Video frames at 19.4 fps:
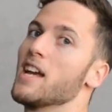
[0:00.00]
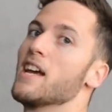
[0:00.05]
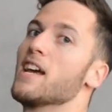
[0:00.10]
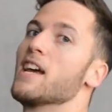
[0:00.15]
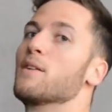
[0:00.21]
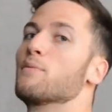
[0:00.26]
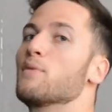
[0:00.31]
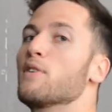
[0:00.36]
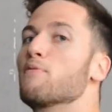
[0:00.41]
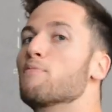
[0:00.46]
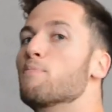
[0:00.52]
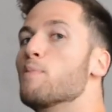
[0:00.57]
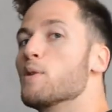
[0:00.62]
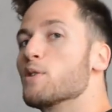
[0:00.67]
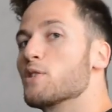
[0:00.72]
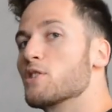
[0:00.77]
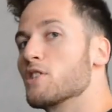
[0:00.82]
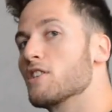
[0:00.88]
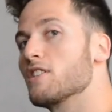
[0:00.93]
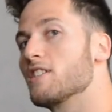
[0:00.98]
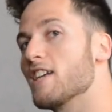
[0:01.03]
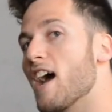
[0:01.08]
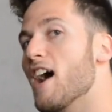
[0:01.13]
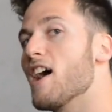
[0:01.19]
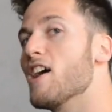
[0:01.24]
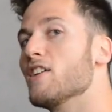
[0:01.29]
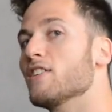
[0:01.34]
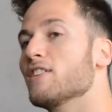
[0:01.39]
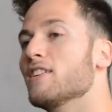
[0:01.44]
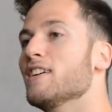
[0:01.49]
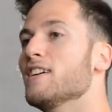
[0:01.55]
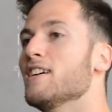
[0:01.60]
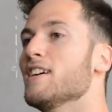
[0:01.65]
and we've pushed down,